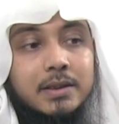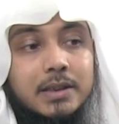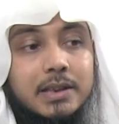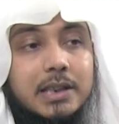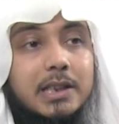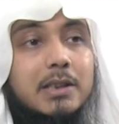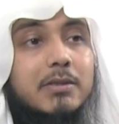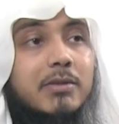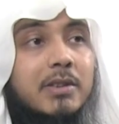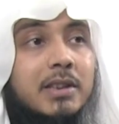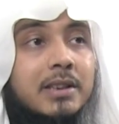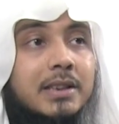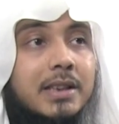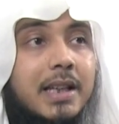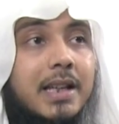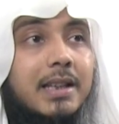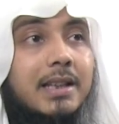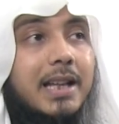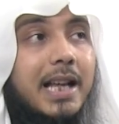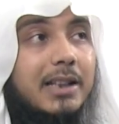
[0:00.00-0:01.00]
Even
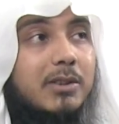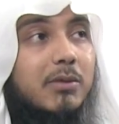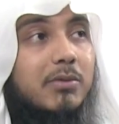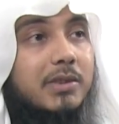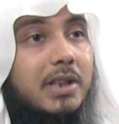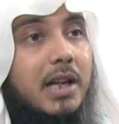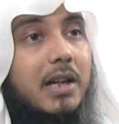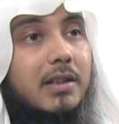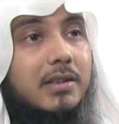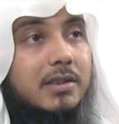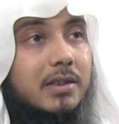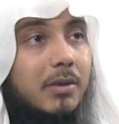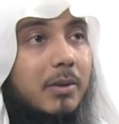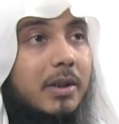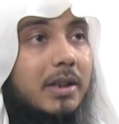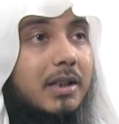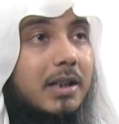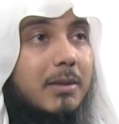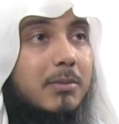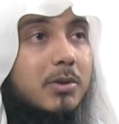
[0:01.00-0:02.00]
then, lack of character
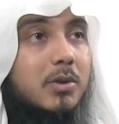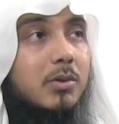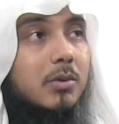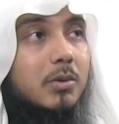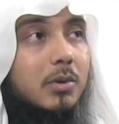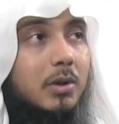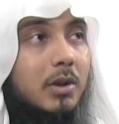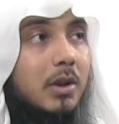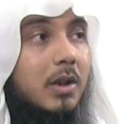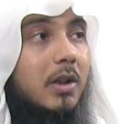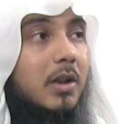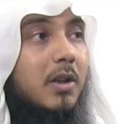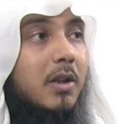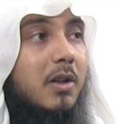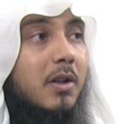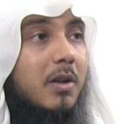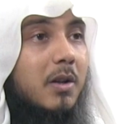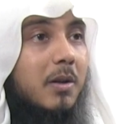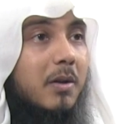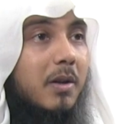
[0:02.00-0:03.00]
when it comes to
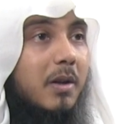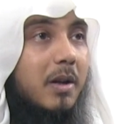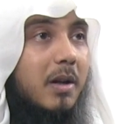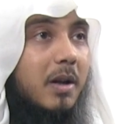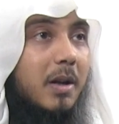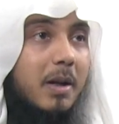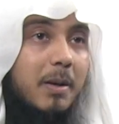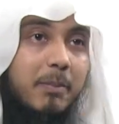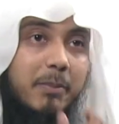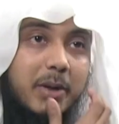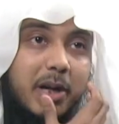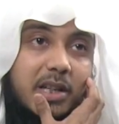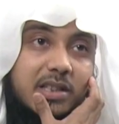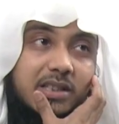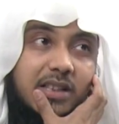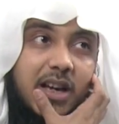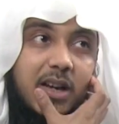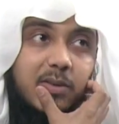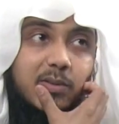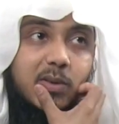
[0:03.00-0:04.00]

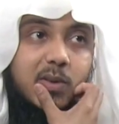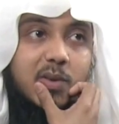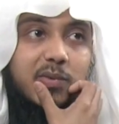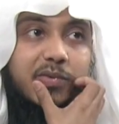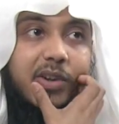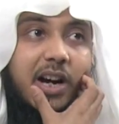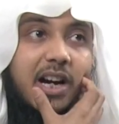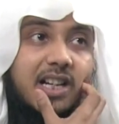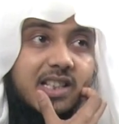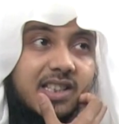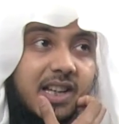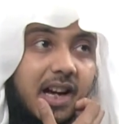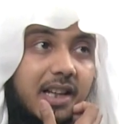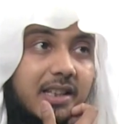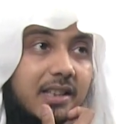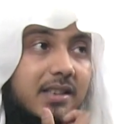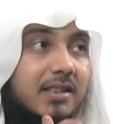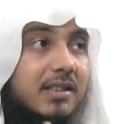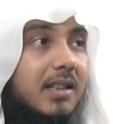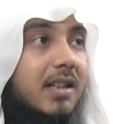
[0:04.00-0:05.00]
bird's eye view,
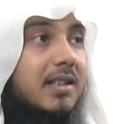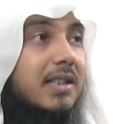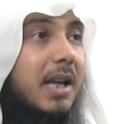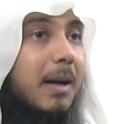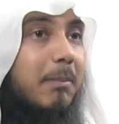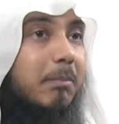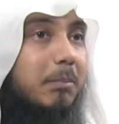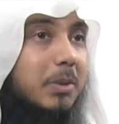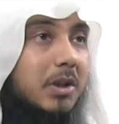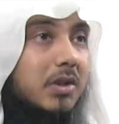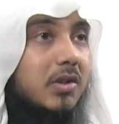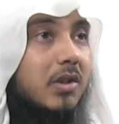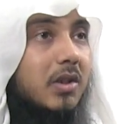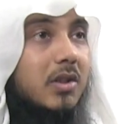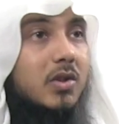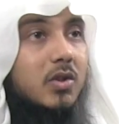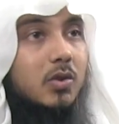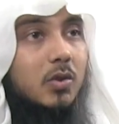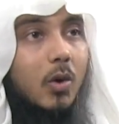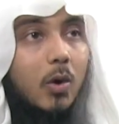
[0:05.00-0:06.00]
farsightedness,
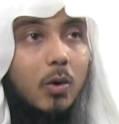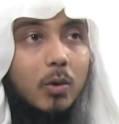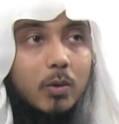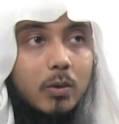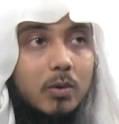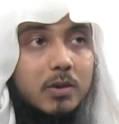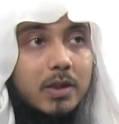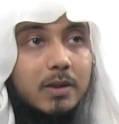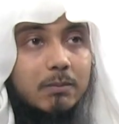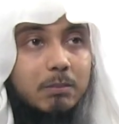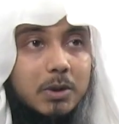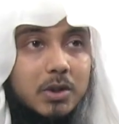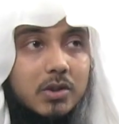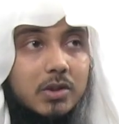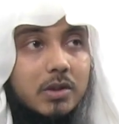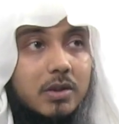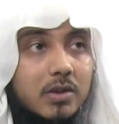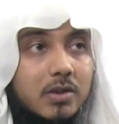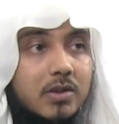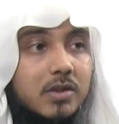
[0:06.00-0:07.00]
ambitions, goals and
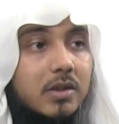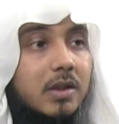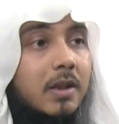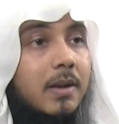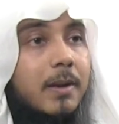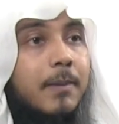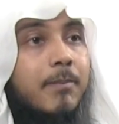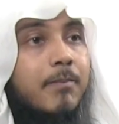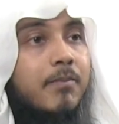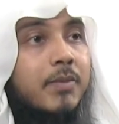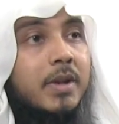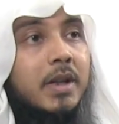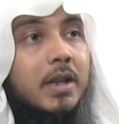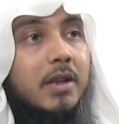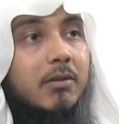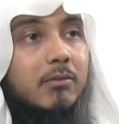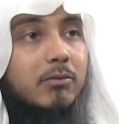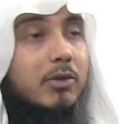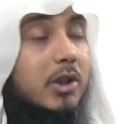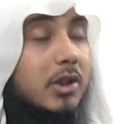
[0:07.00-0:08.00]
missions,
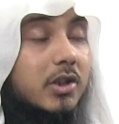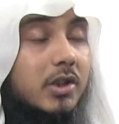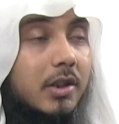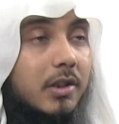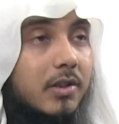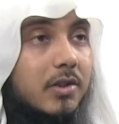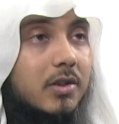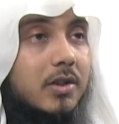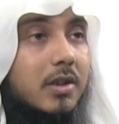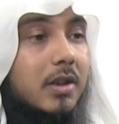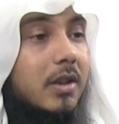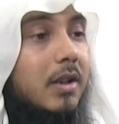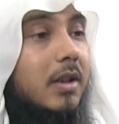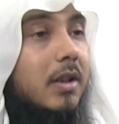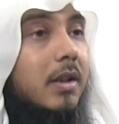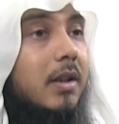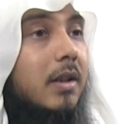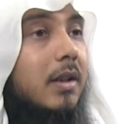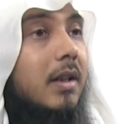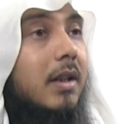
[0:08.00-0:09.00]
visions,
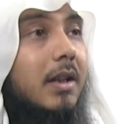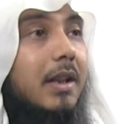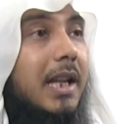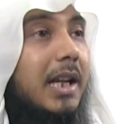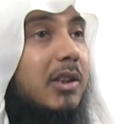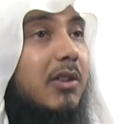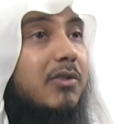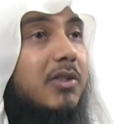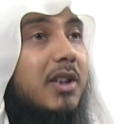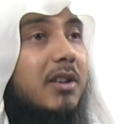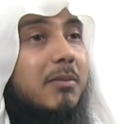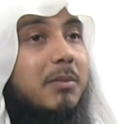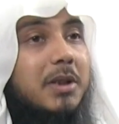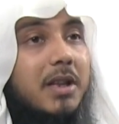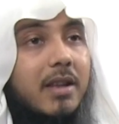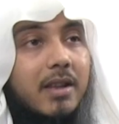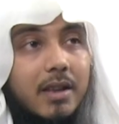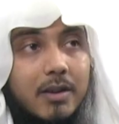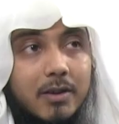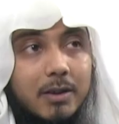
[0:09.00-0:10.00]
lack of
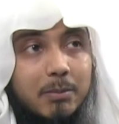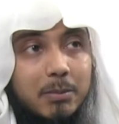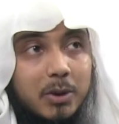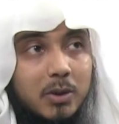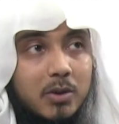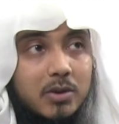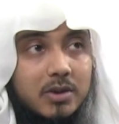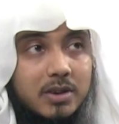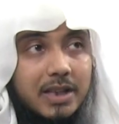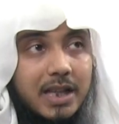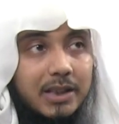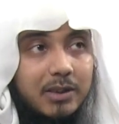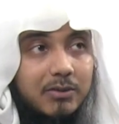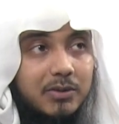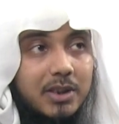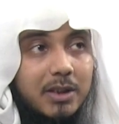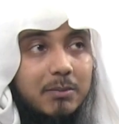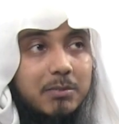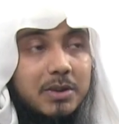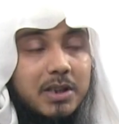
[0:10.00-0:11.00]
tarbiyah therein. Because lack
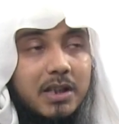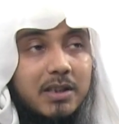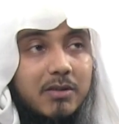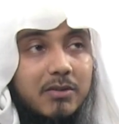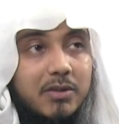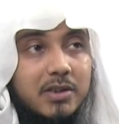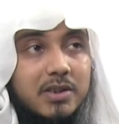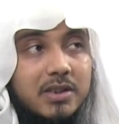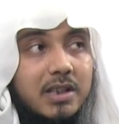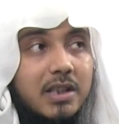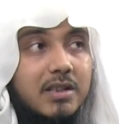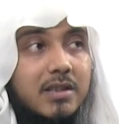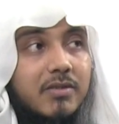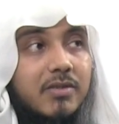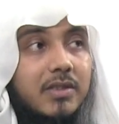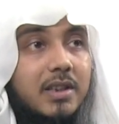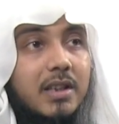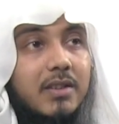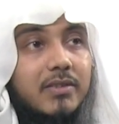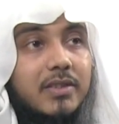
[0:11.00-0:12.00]
of tarbiyah, if
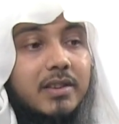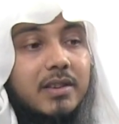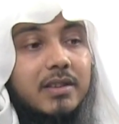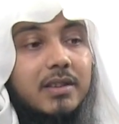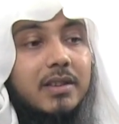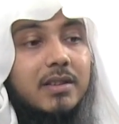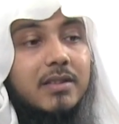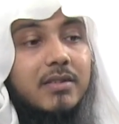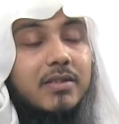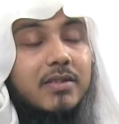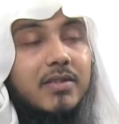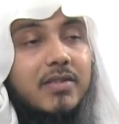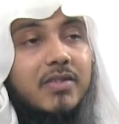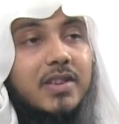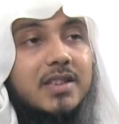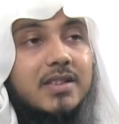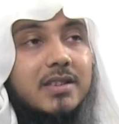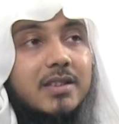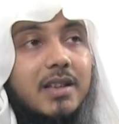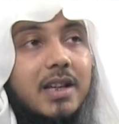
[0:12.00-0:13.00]

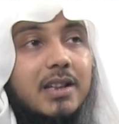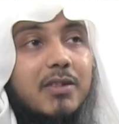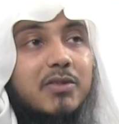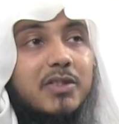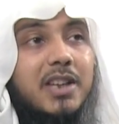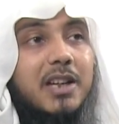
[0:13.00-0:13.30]
the lack of